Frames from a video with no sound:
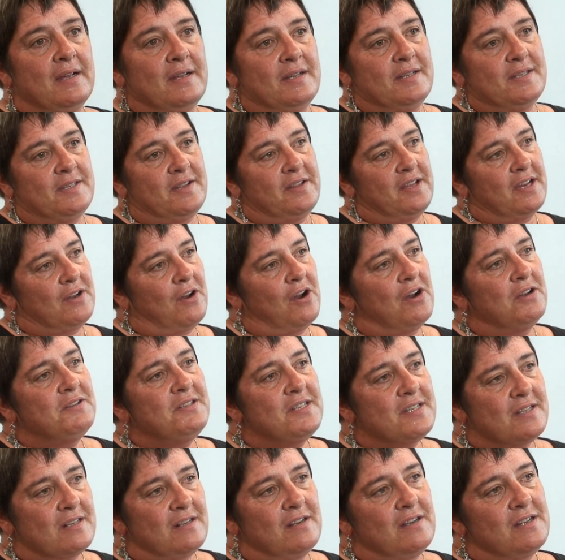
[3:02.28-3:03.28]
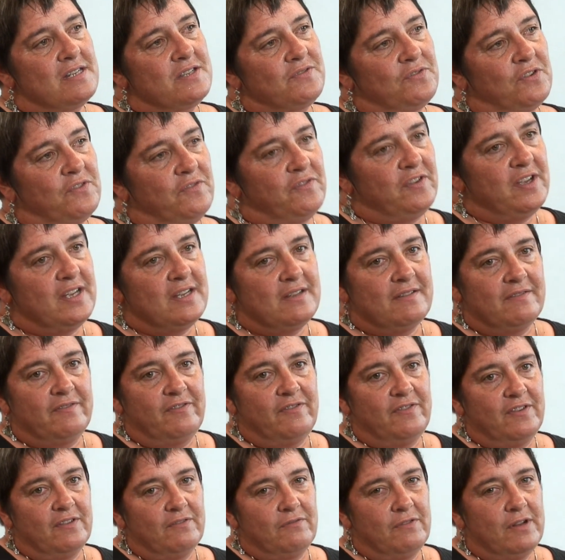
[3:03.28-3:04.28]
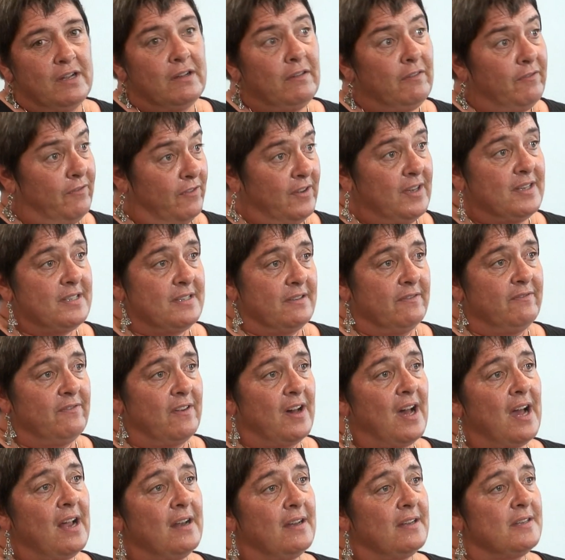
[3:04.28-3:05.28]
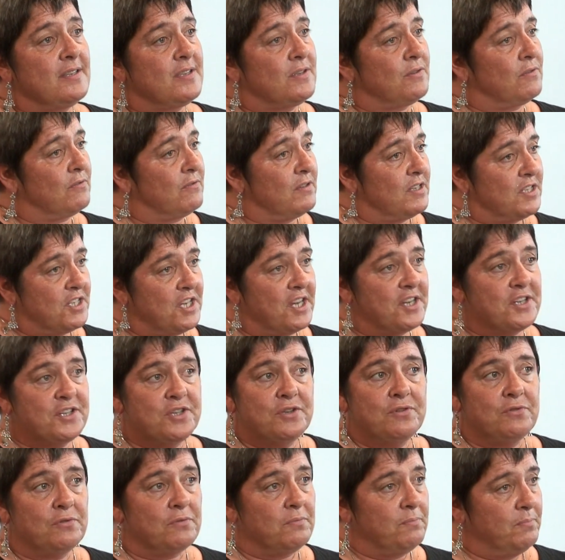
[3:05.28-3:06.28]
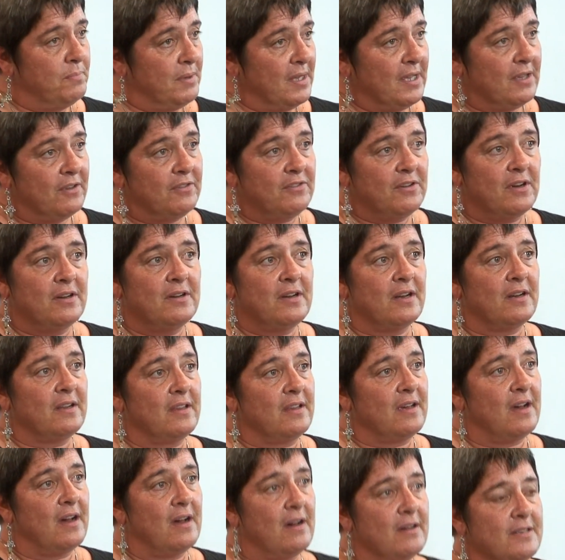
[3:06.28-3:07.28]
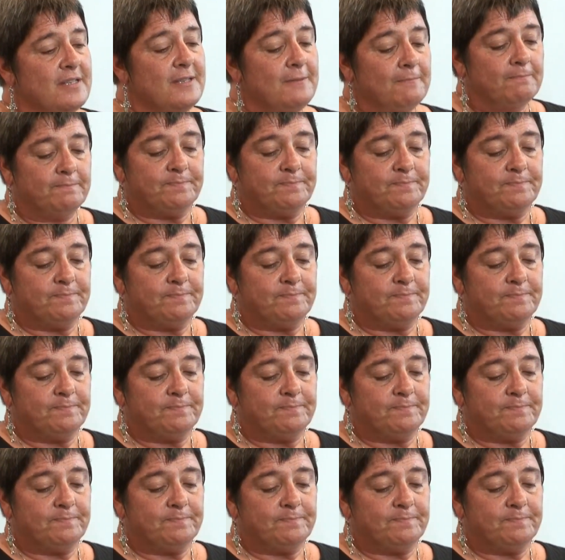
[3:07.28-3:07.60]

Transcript: So they can't disclose for real fears of violence or rejection or being thrown out of the house.